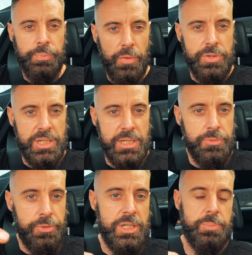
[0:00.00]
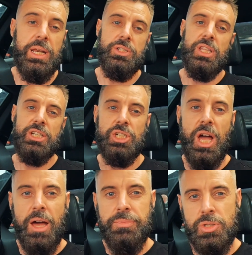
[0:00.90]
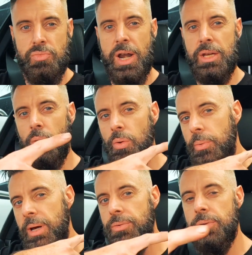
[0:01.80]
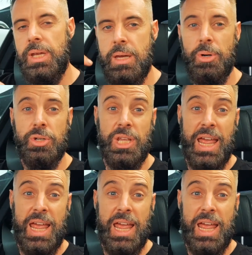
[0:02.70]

obviously is free spinning, so that shaft is running all the way through the gearbox